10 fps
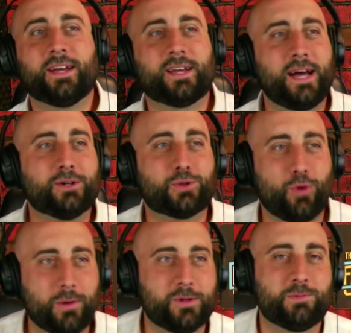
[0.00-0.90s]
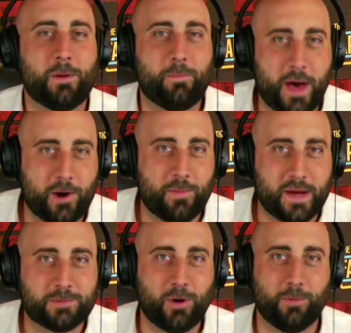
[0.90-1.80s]
Kyle Schwarber has been a better
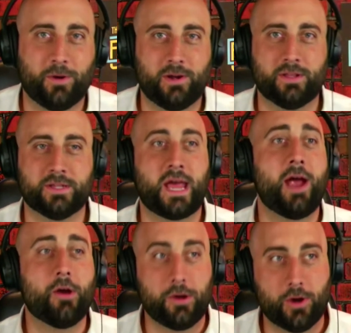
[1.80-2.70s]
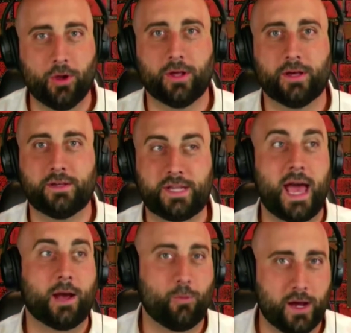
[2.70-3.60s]
baseball player than this. Aaron Nola,
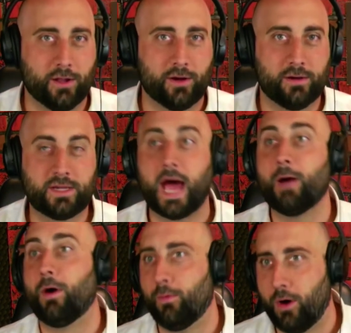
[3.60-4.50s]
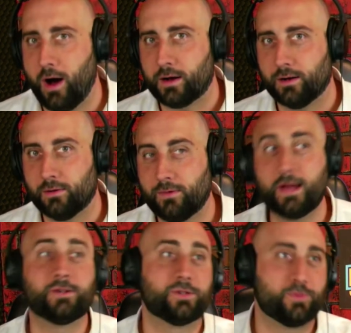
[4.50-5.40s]
Zach Wheeler, Taijuan Walker,
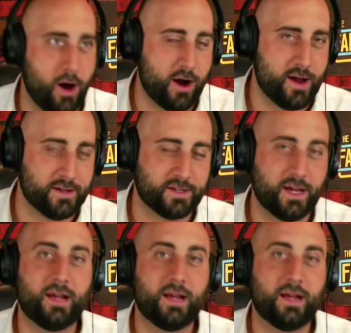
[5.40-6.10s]
Ranger Suarez.